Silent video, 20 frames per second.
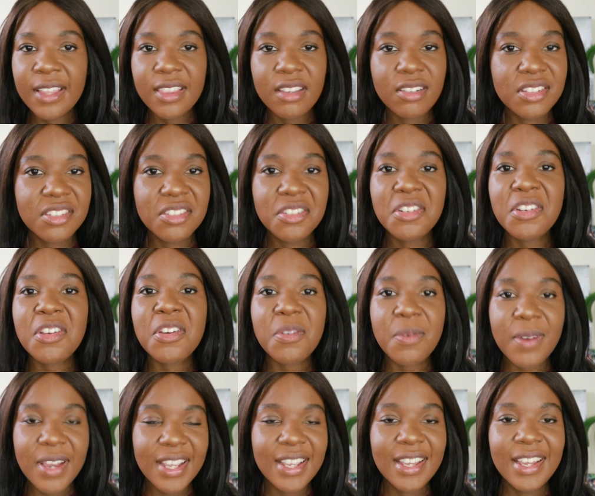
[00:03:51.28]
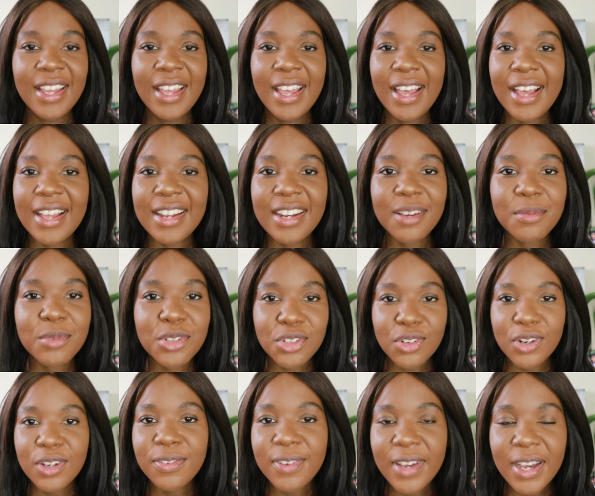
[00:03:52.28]
there is no way. And I'm
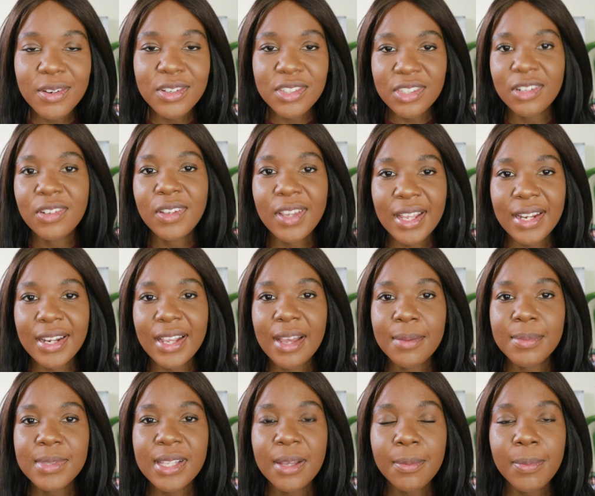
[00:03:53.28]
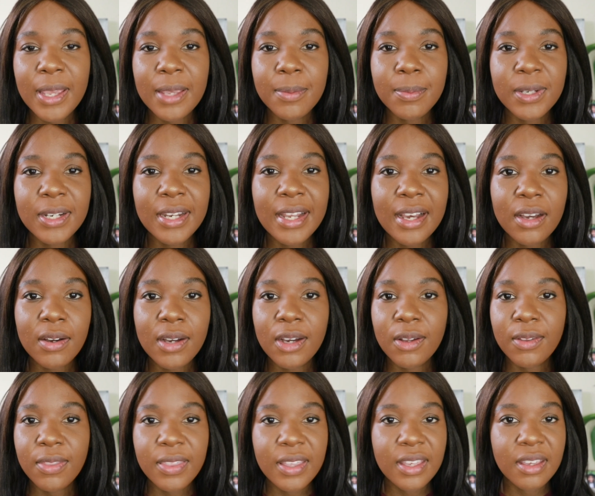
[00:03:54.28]
sure if I was to look at the GAMSAT paper now,
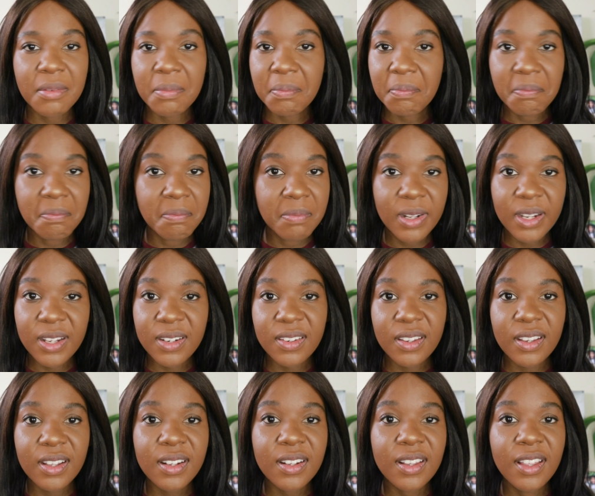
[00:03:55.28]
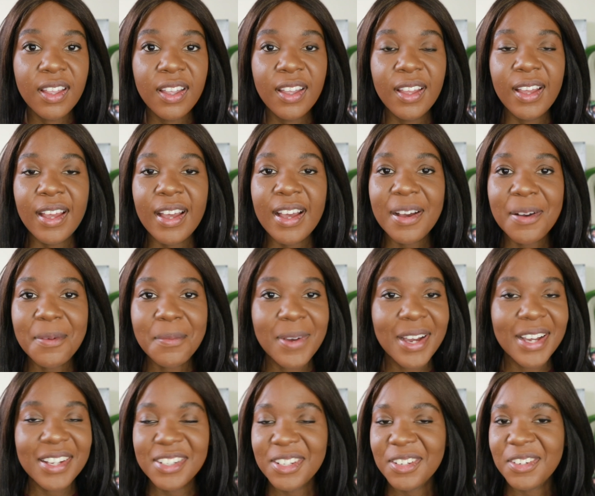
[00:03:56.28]
I'll think, bloody hell,
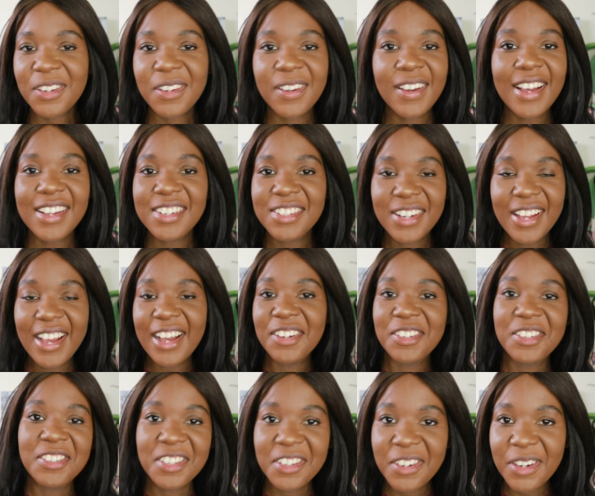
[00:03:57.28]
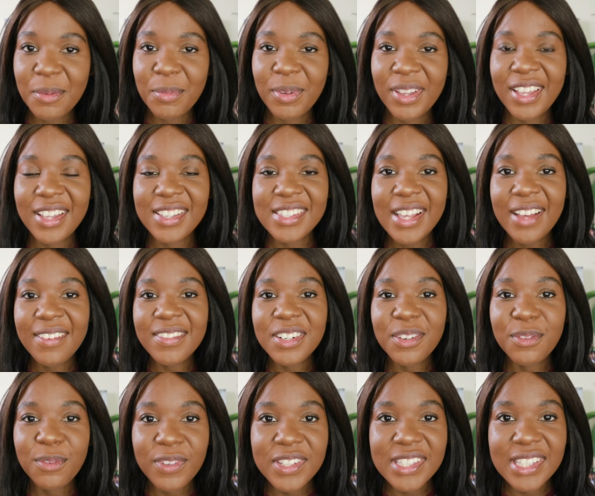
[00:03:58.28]
I don't know how to do it because I haven't
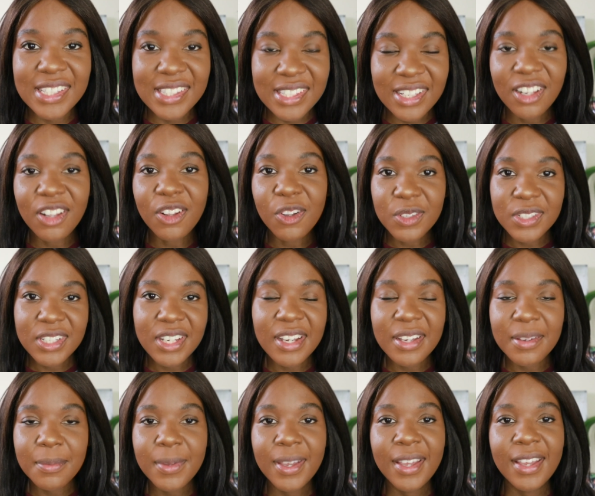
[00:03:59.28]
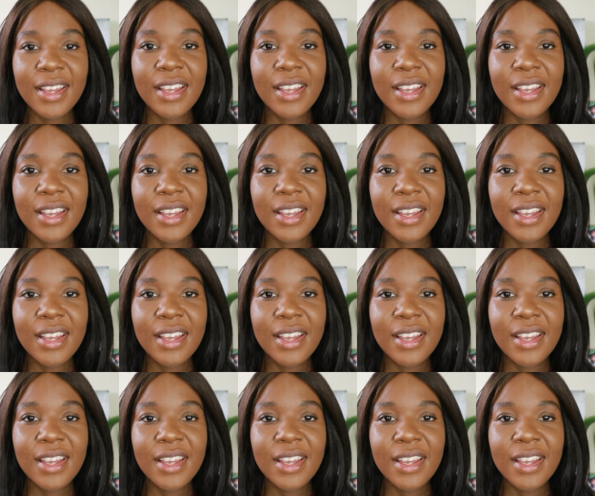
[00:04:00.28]
done physics in a long time.